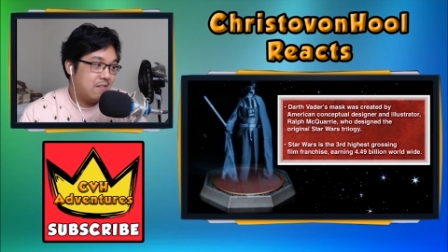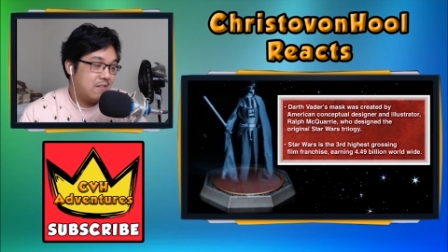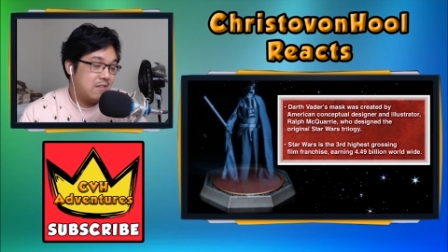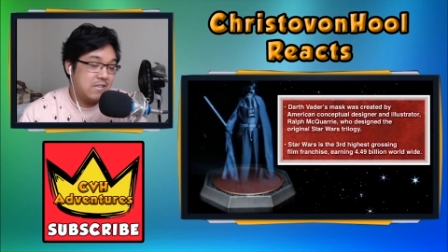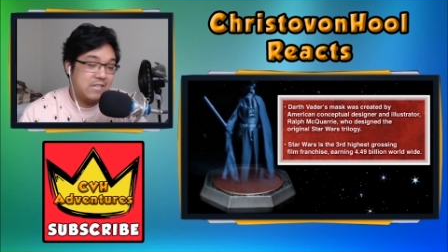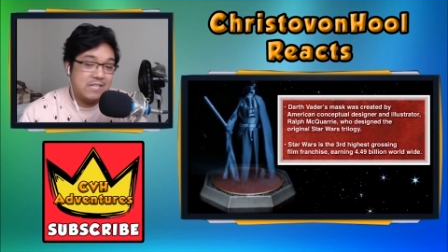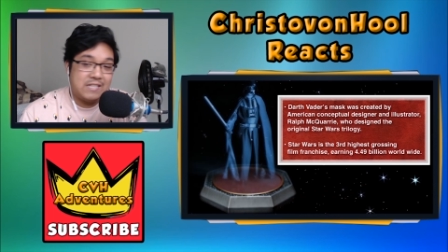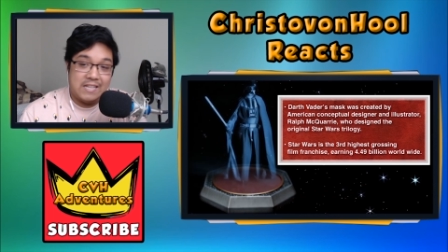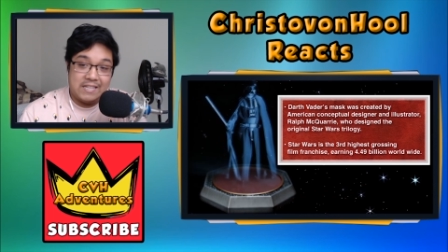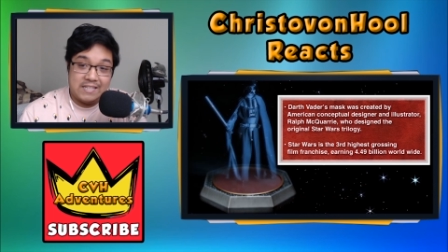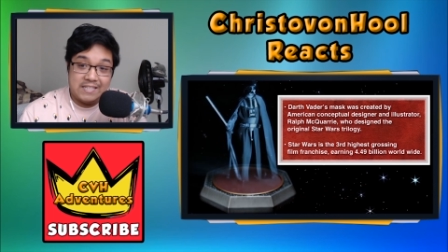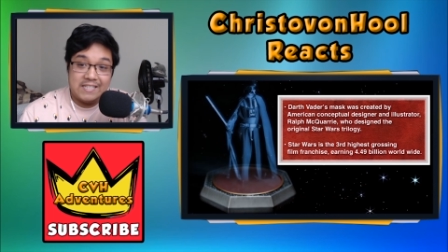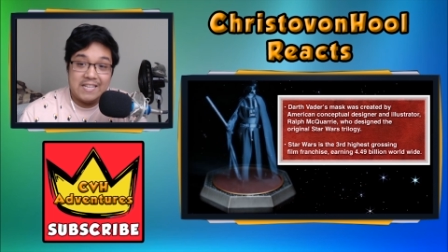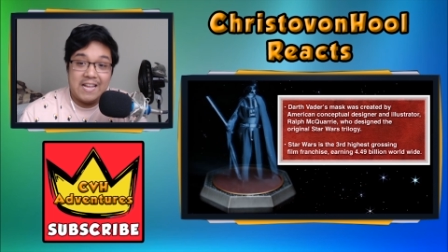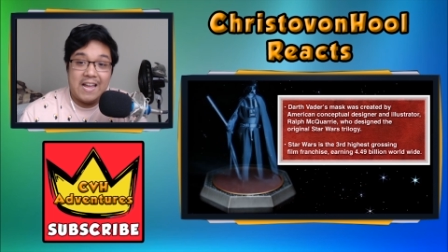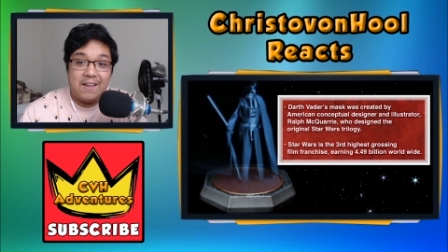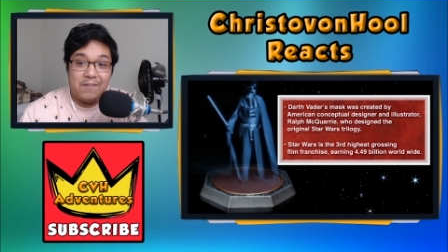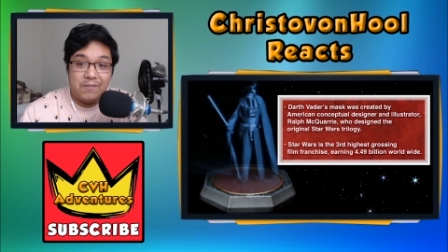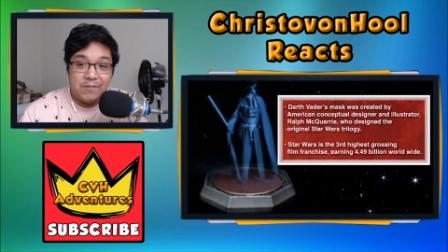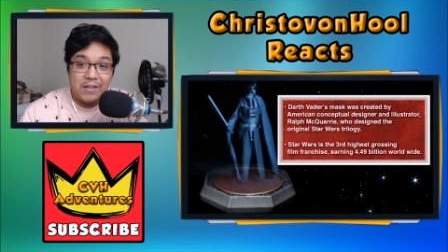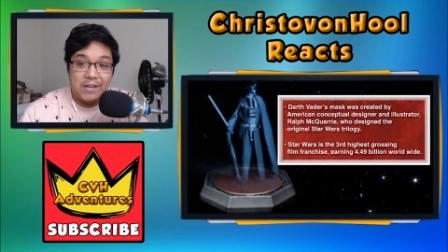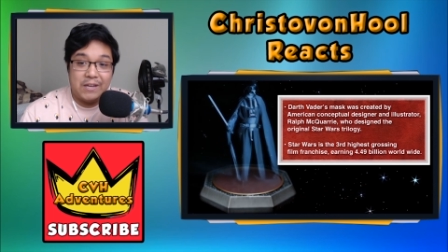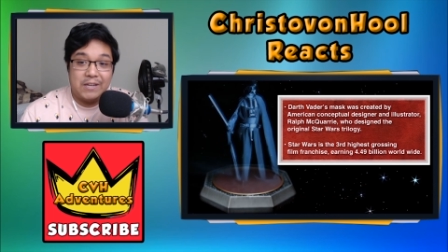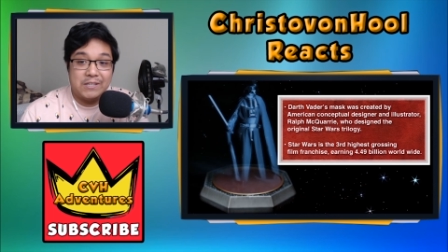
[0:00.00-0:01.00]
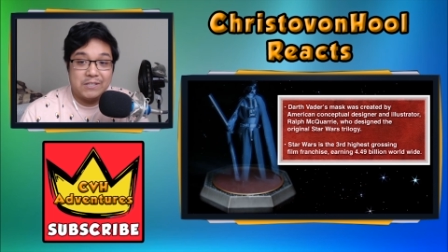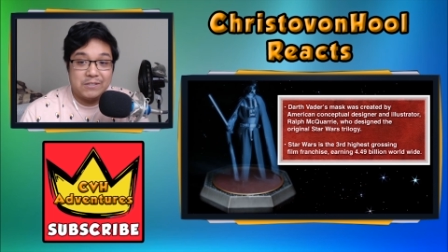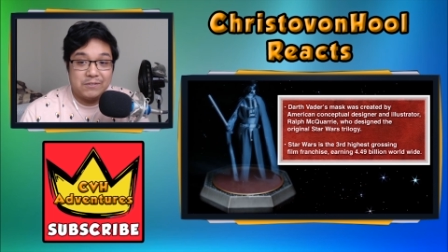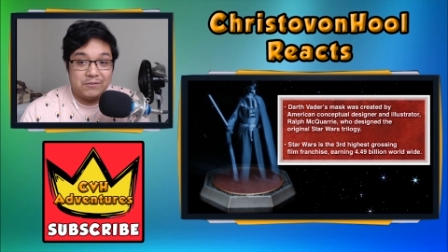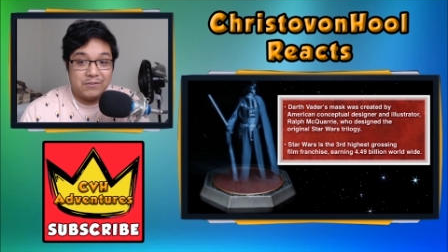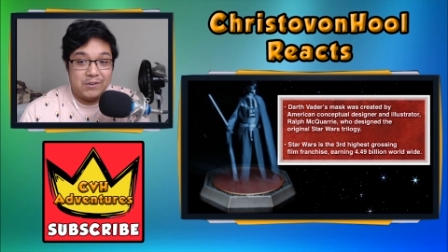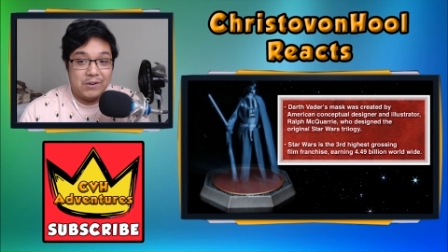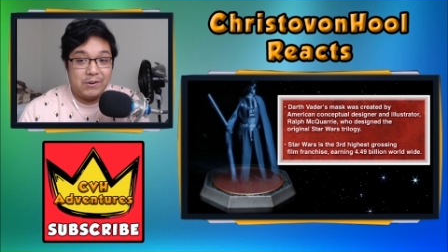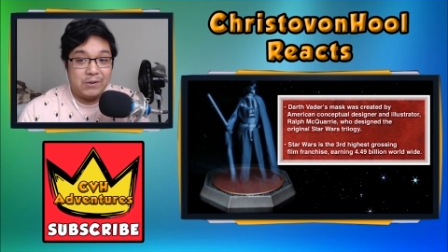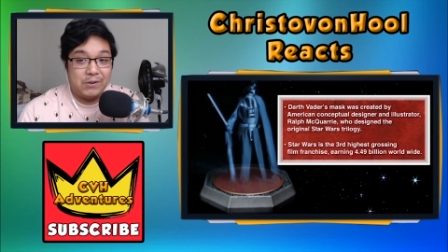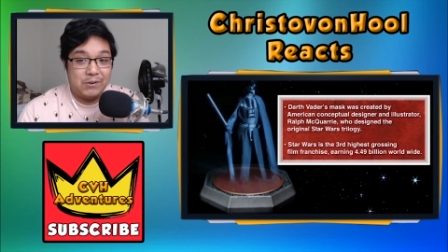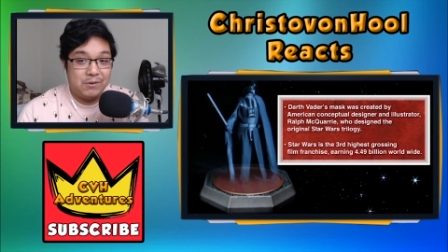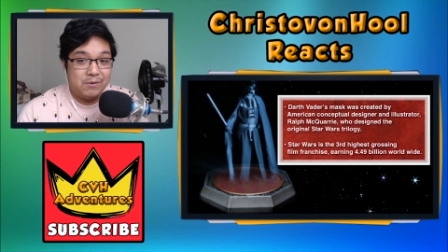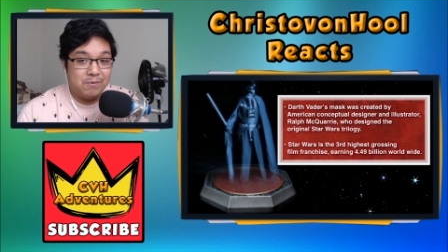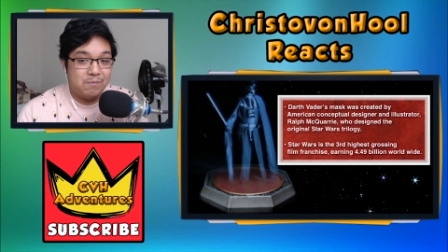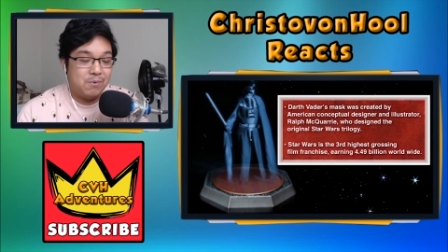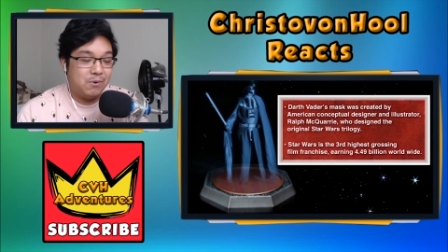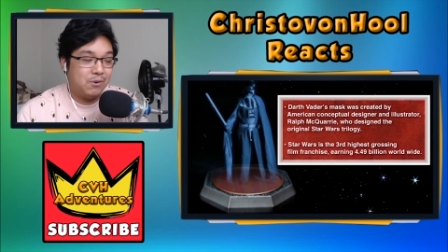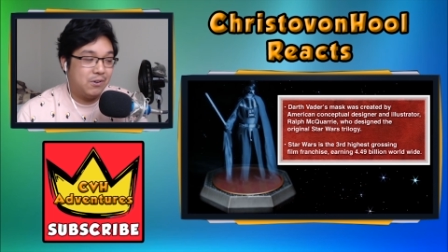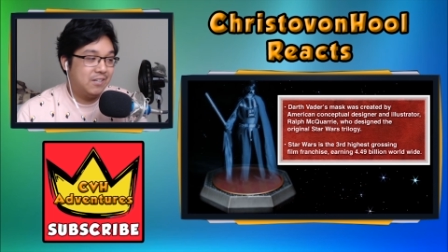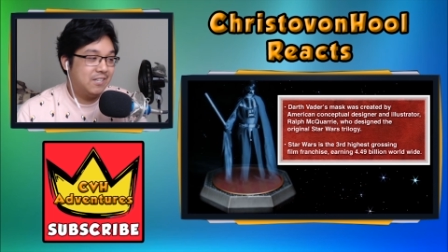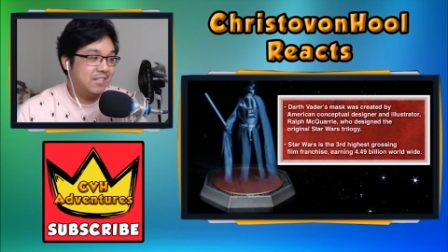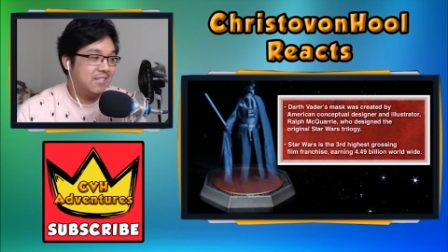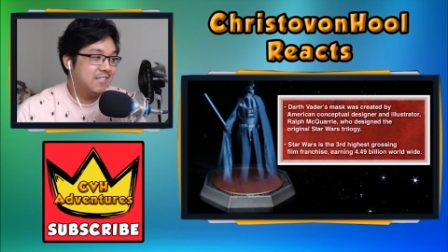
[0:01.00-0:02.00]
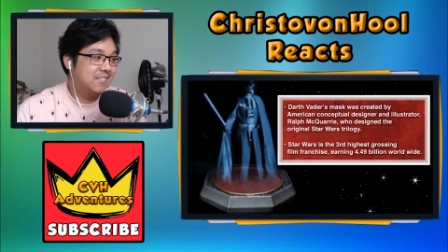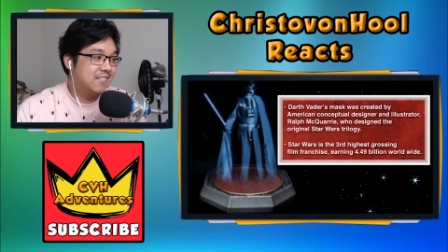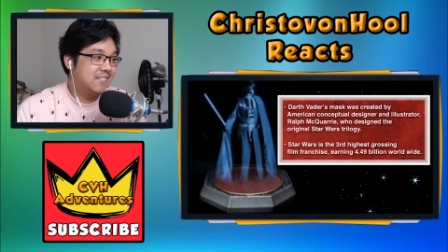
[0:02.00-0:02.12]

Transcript: This, that staff thing is a very good point.